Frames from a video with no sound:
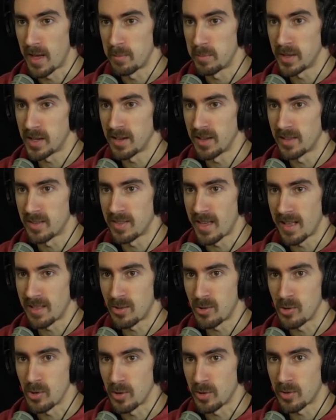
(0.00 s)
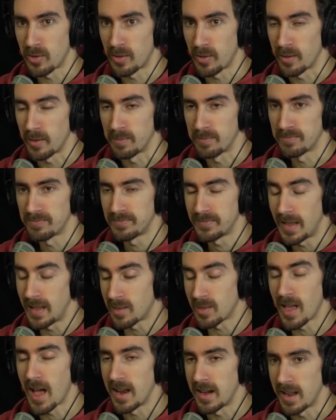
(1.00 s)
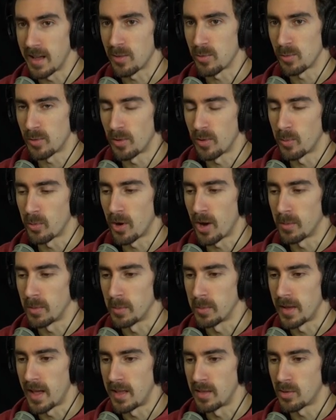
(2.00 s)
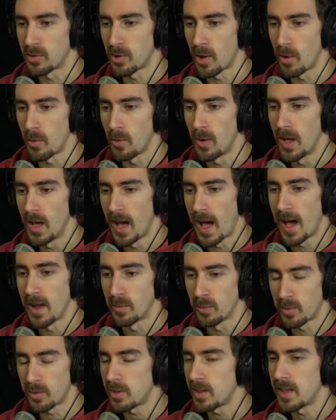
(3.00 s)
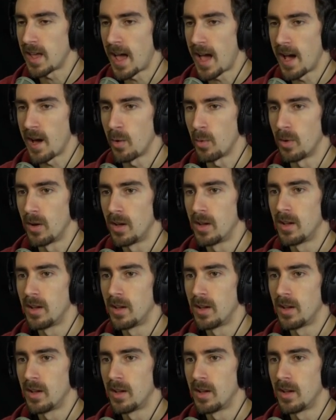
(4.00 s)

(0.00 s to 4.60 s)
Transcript: because that's just, it's not an answer to the problem. And so I don't see how